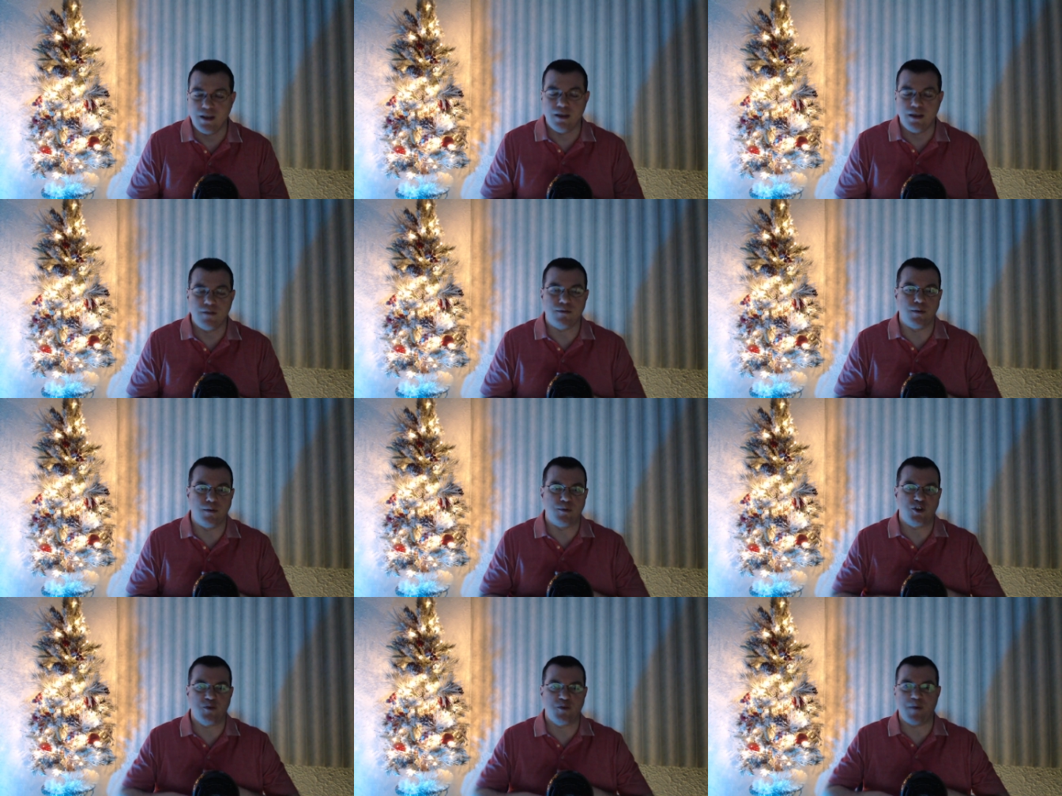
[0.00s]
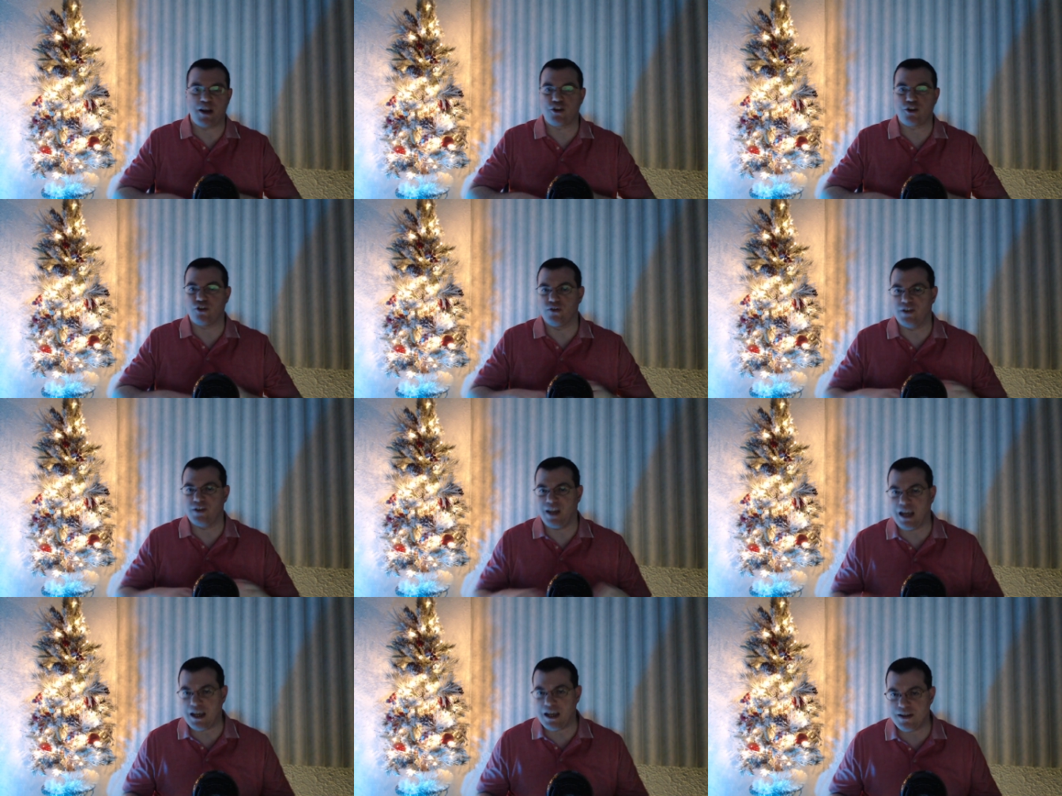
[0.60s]
from special
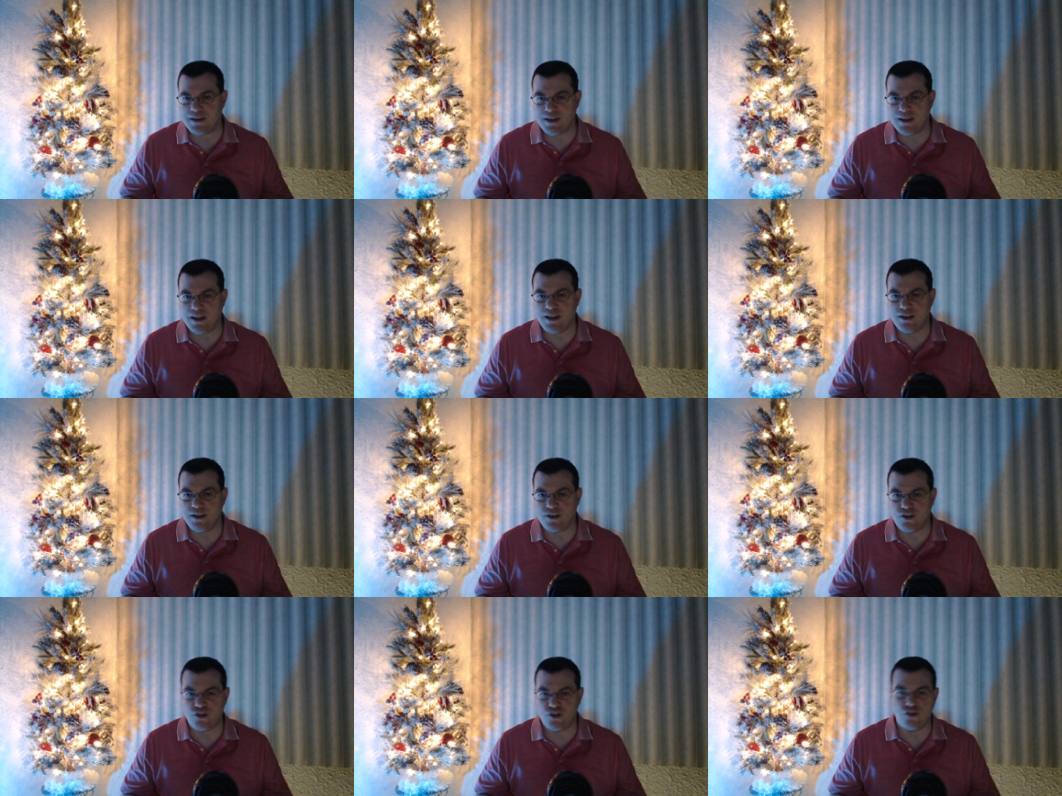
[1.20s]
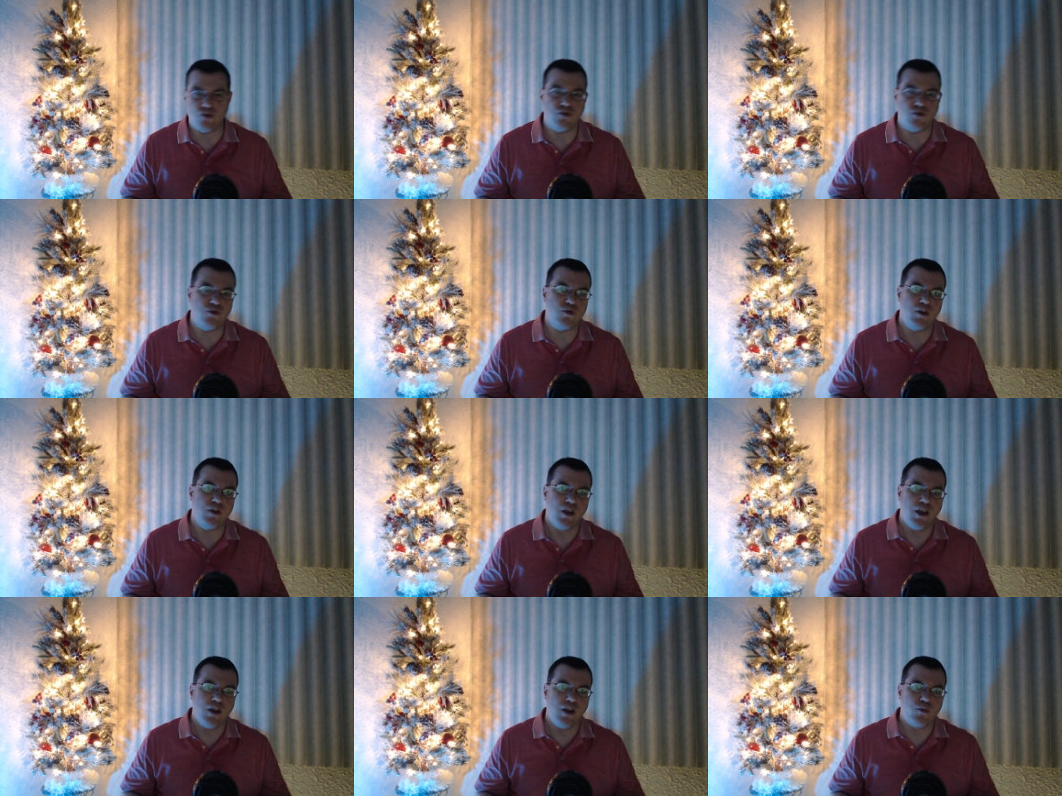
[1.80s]
tastings to